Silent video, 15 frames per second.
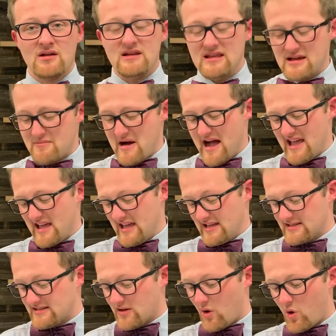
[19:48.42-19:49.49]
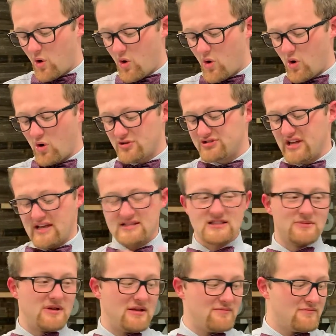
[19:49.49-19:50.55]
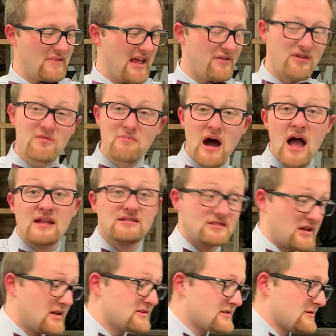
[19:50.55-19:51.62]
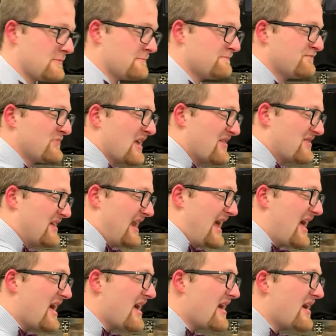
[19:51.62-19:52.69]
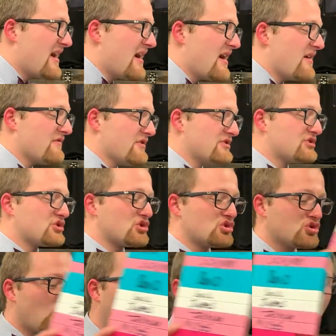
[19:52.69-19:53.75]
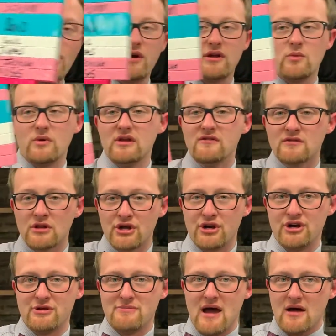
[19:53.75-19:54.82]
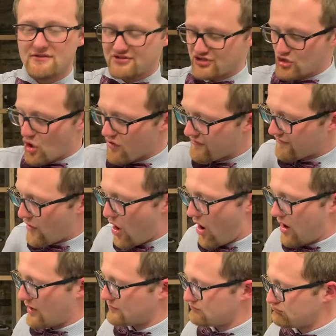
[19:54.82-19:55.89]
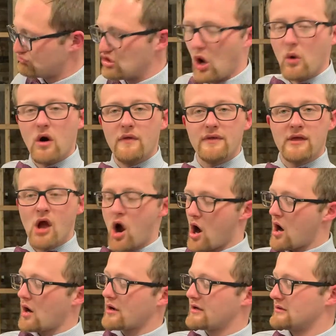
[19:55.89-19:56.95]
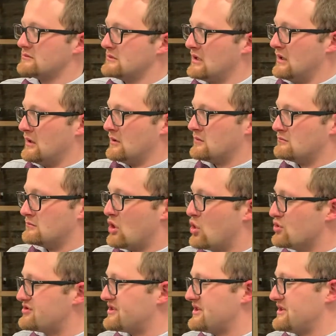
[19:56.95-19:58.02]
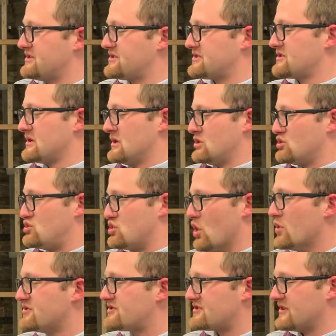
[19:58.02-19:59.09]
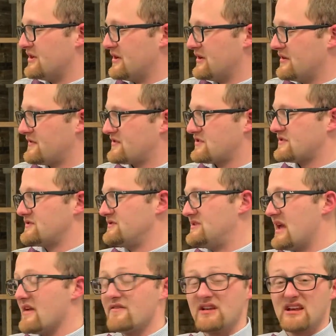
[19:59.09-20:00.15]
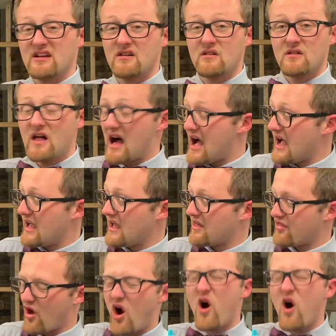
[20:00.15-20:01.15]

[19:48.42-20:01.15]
Nehemiah ends the whole Old Testament and reminds us that every story we've learned about so far Noah and the ark, Moses, Joseph, David and Goliath,